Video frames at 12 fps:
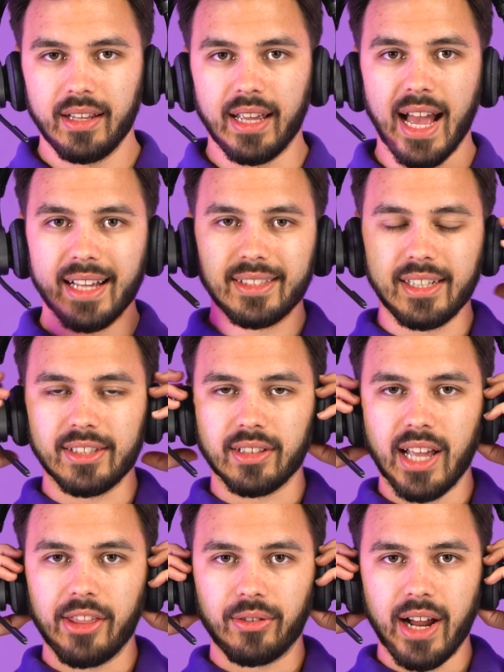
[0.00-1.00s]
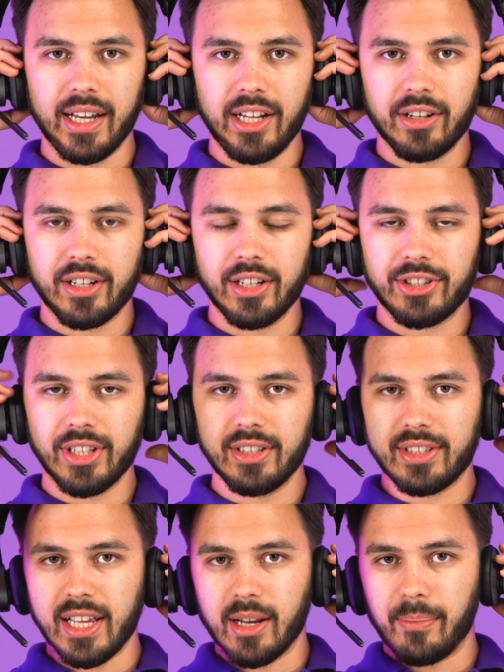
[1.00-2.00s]
It has these leatherette ear
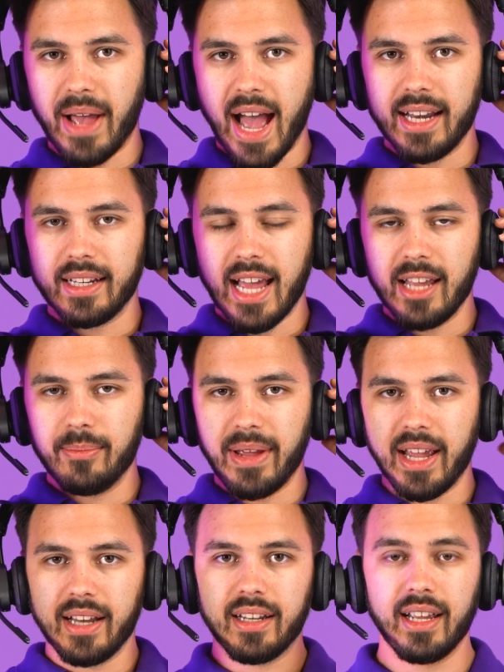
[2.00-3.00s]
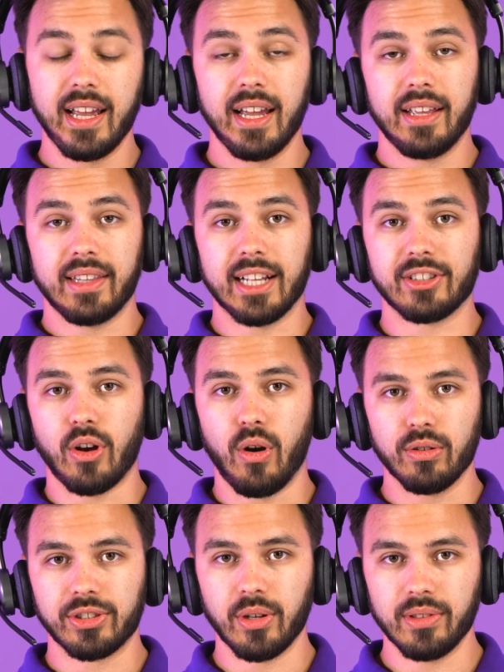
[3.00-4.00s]
cushions and a padded headband that's
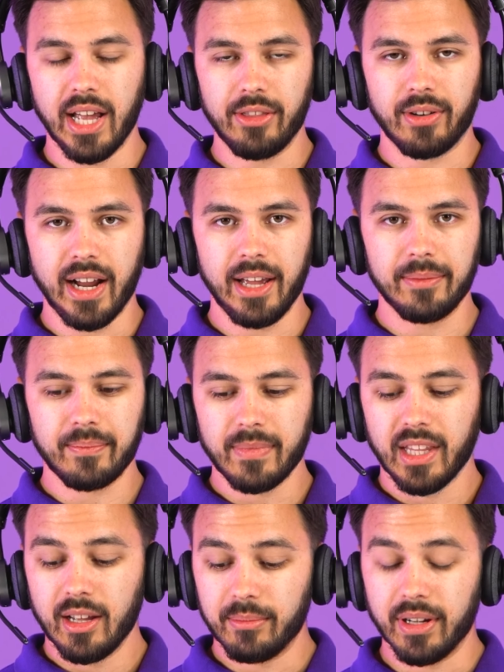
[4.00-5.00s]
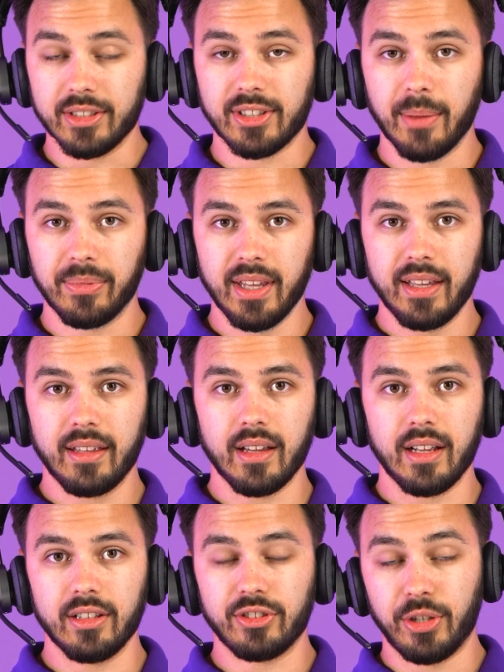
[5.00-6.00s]
also leatherette. But
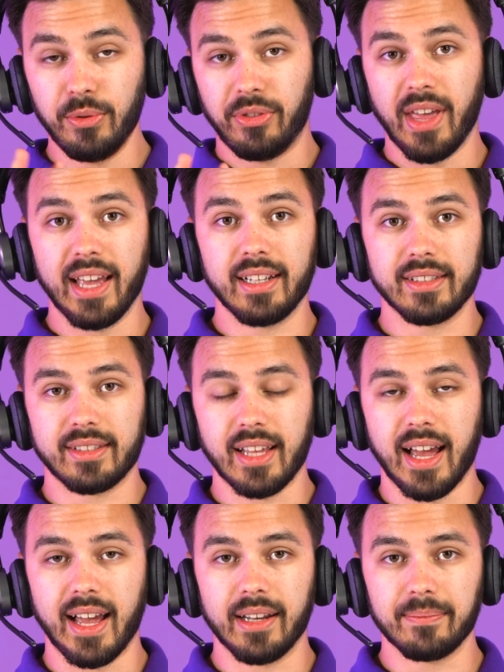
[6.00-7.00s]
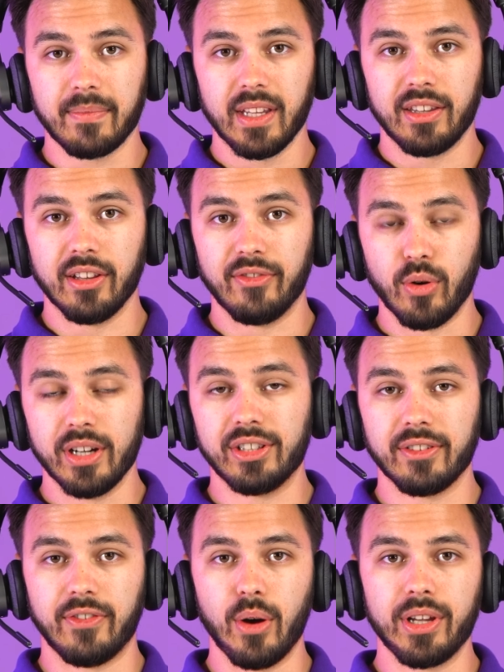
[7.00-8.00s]
something, two things that the
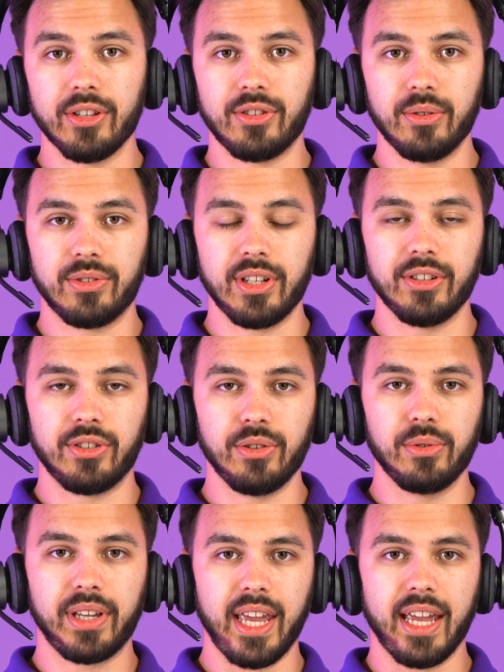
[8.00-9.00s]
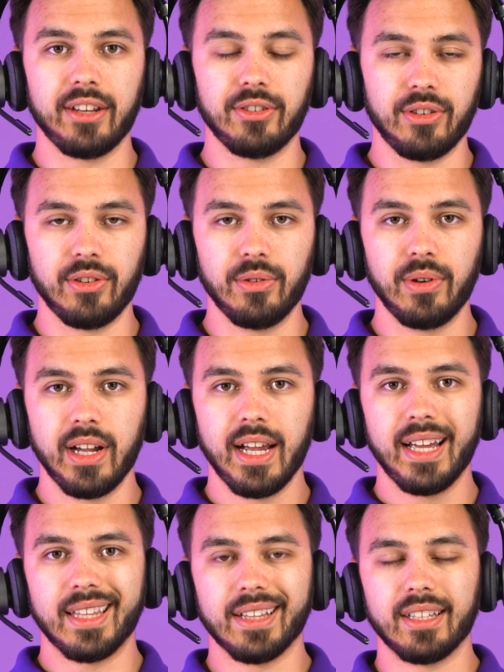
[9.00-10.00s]
Voyager Focus UC2 can't do
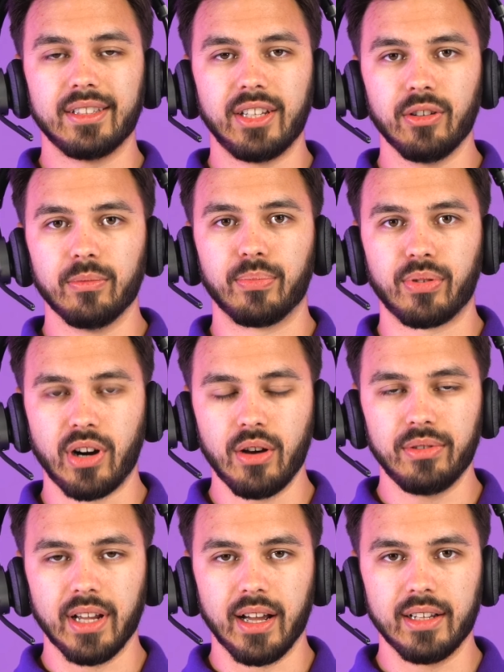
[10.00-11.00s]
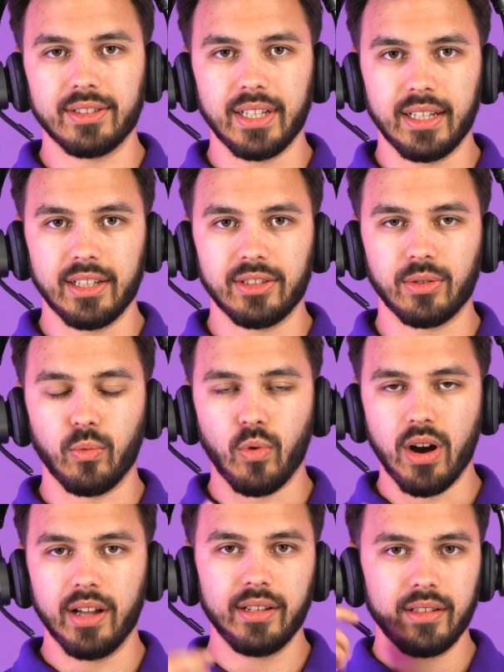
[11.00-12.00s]
that the Tilde Pro does is
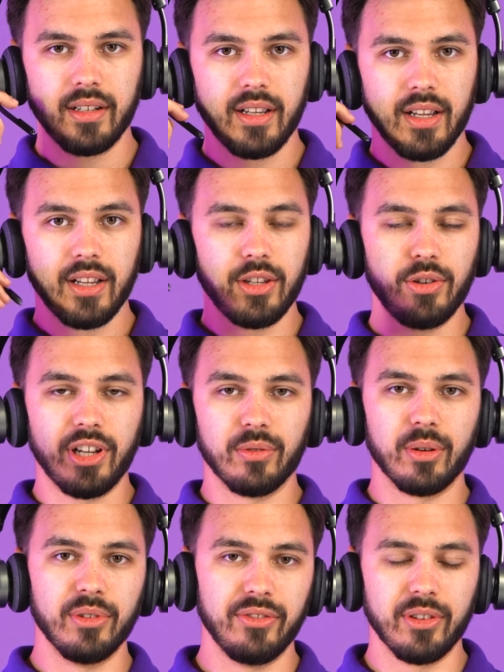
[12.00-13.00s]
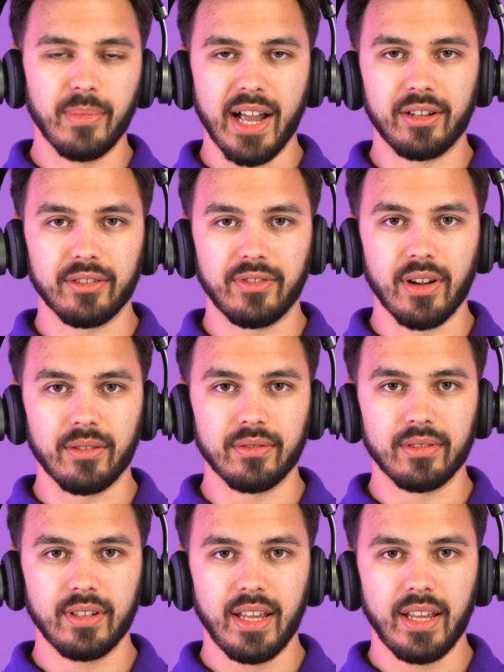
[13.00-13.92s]
one, you can remove the microphone.